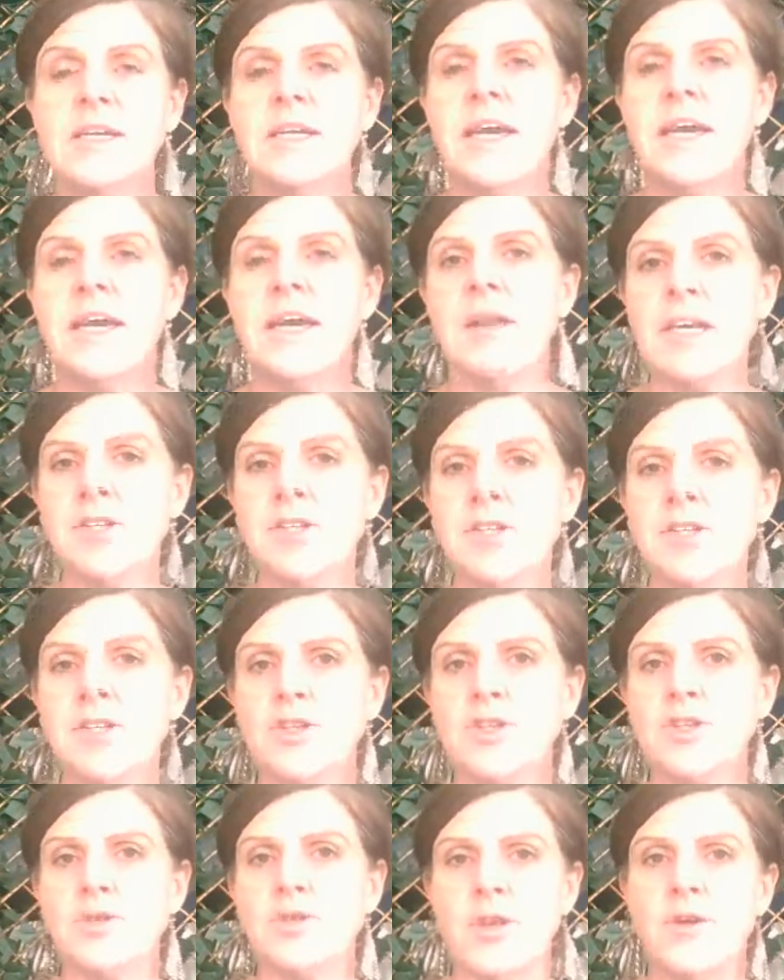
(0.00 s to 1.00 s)
and make
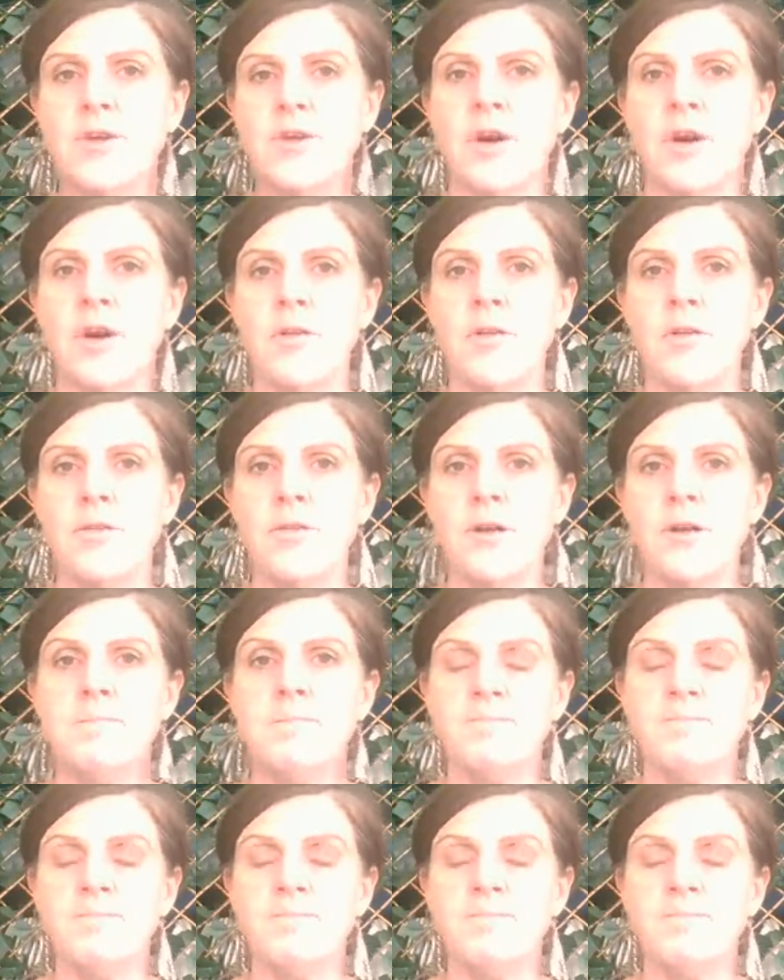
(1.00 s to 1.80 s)
sure that you've got them